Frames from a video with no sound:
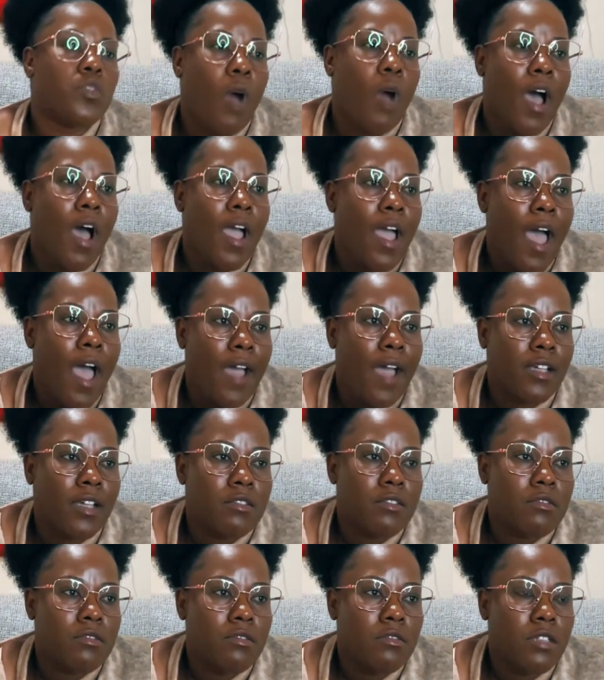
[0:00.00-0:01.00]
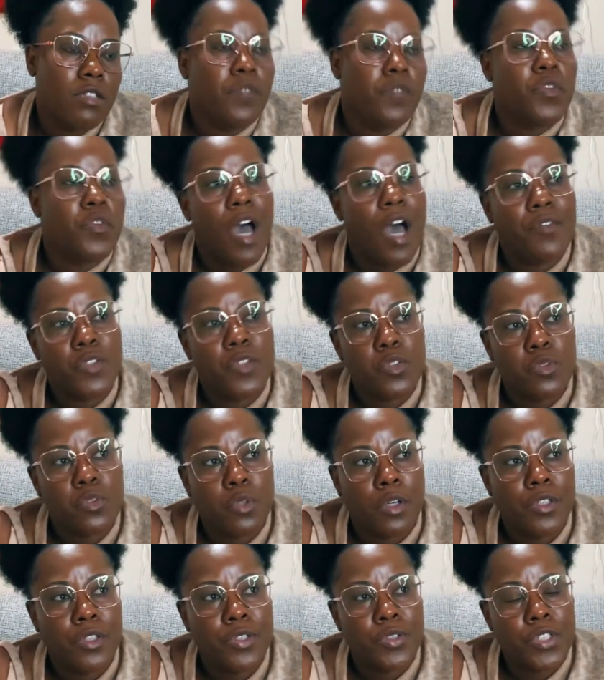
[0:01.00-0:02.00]
is why I asked if you have a
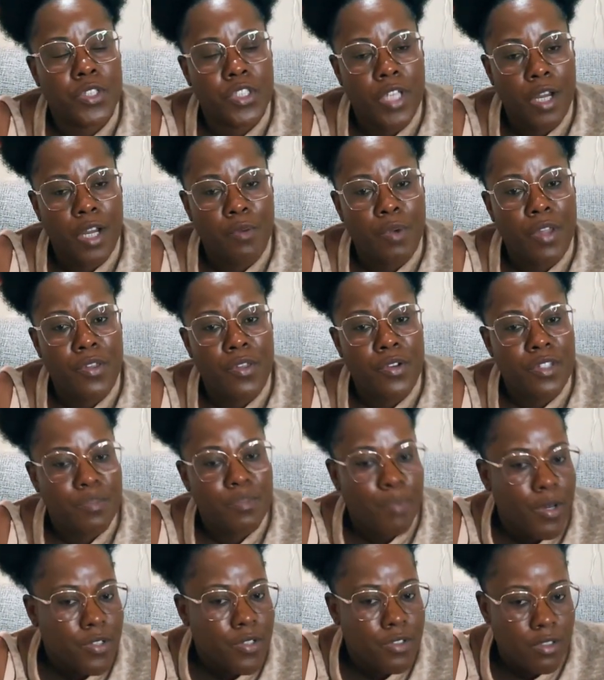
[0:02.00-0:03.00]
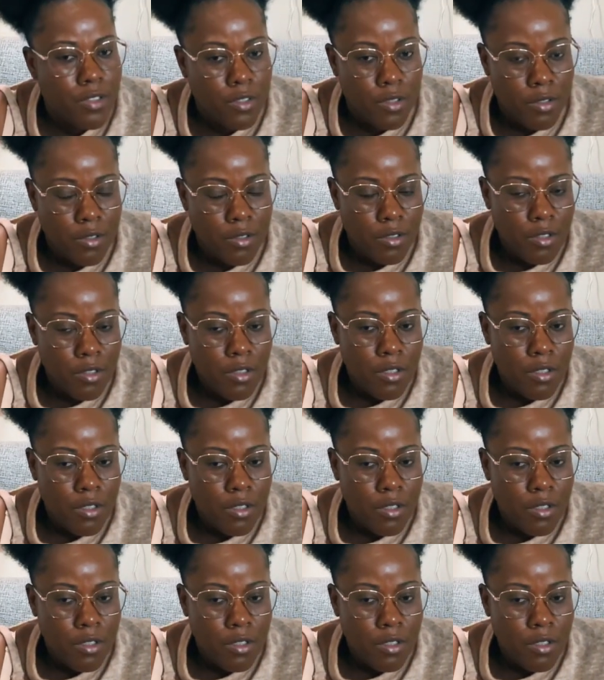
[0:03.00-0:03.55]
story to share, whether it's personal